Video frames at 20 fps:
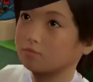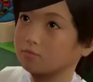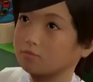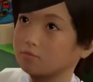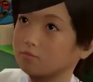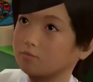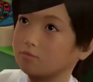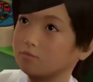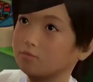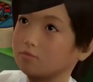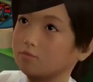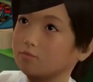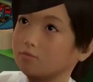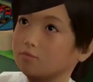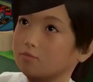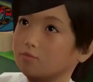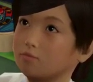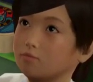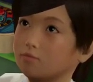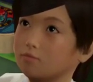
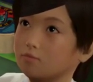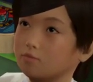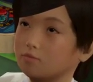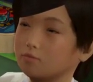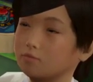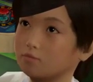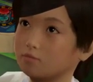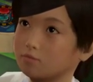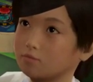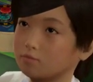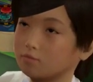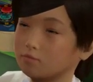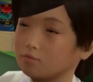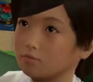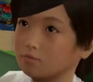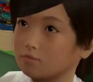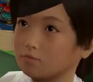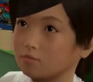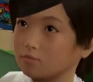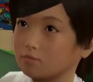
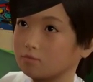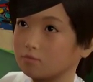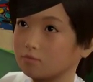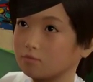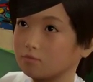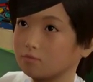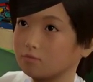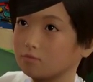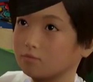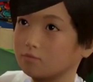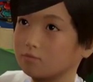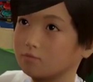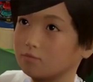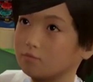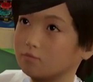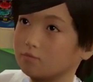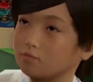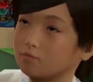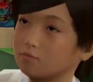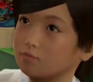
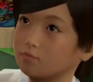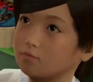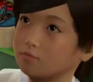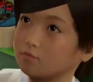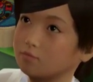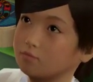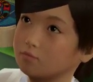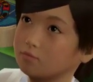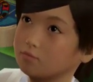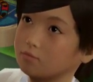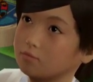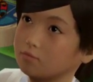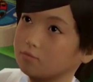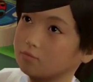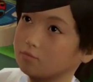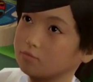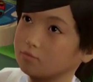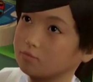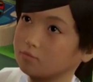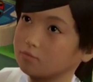
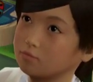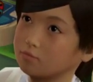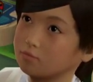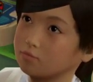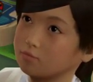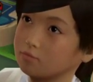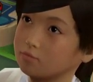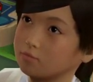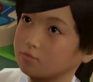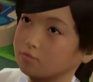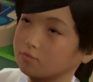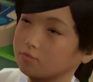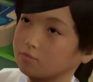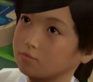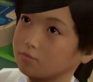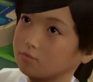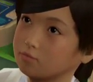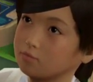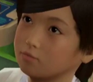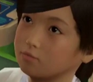
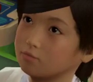No words are spoken by the person on screen.